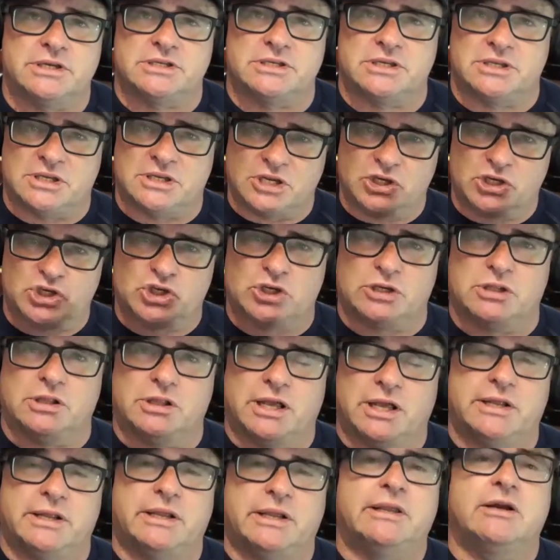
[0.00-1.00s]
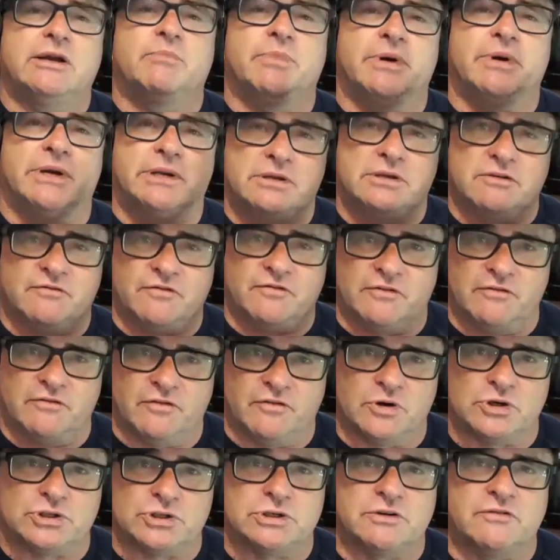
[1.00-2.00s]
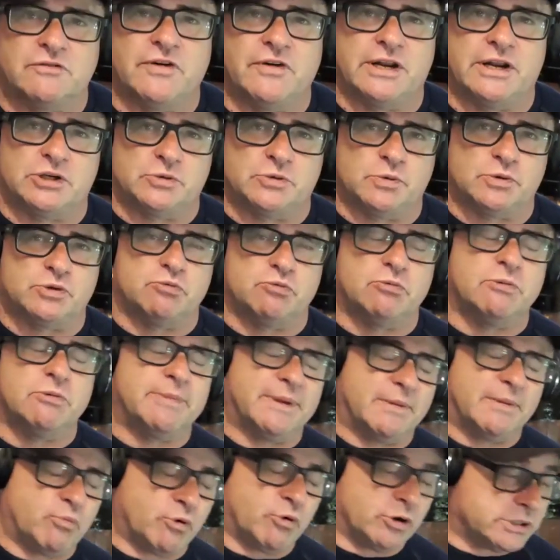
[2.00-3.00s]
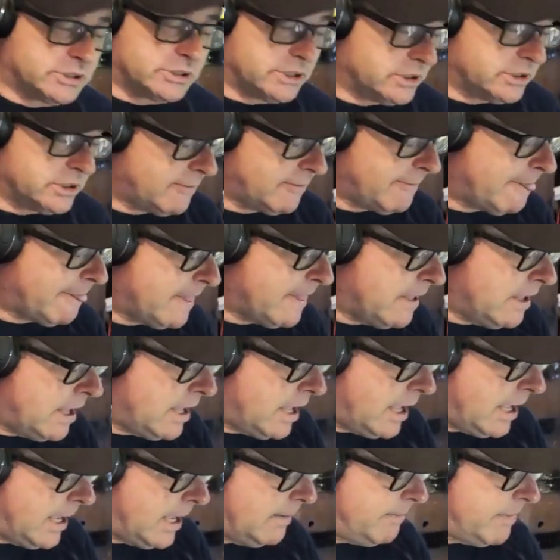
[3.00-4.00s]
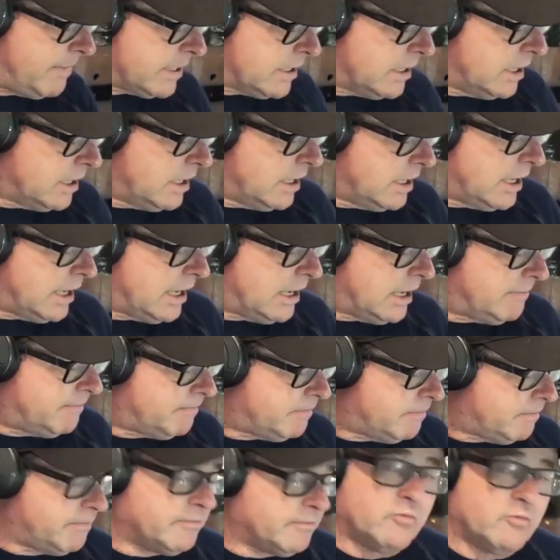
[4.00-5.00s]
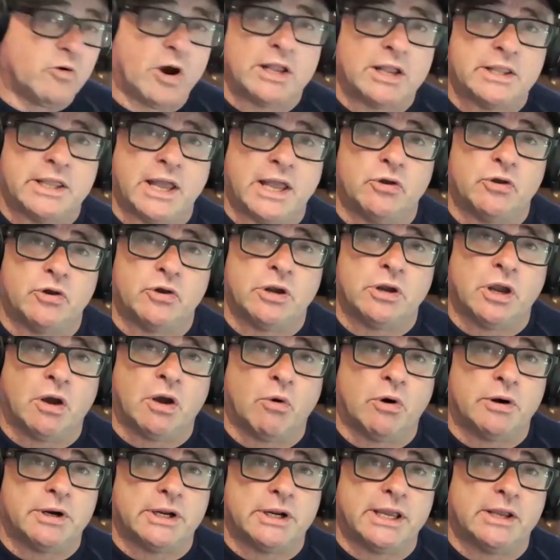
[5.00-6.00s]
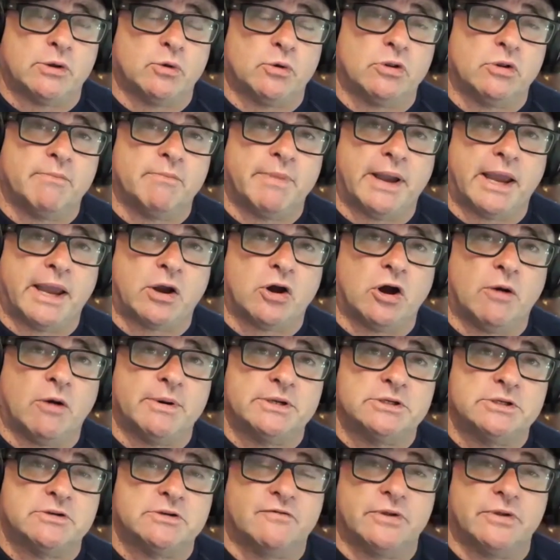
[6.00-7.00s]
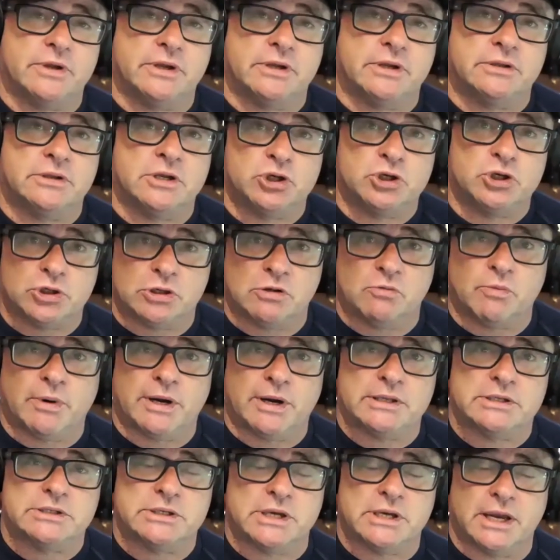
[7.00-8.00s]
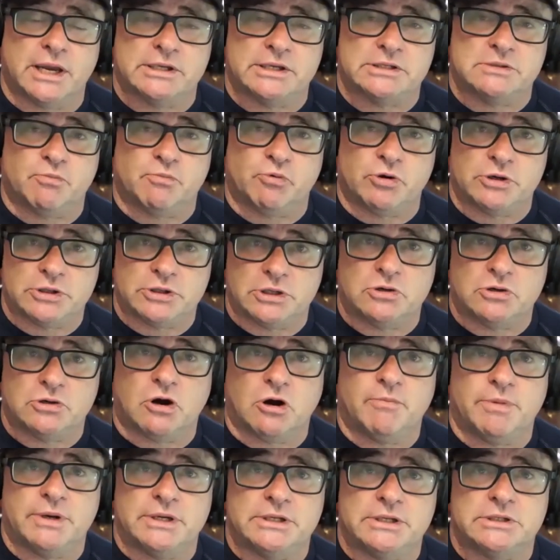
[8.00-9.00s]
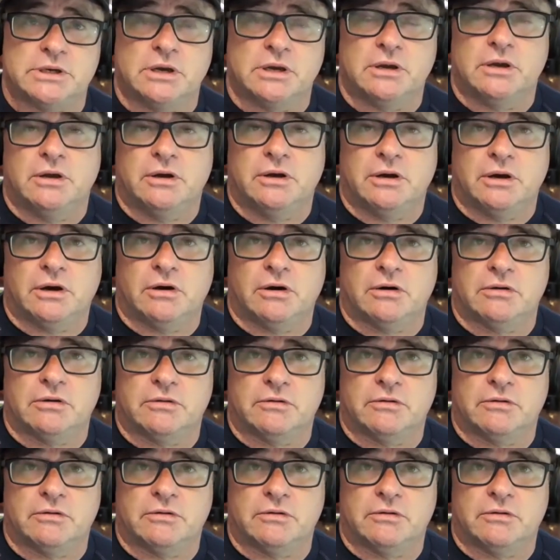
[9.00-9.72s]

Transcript: digital, and then there'll be a different version of Vanish which will be printed, but right now you can go on and get all the back copies of the digital ones as printed copies on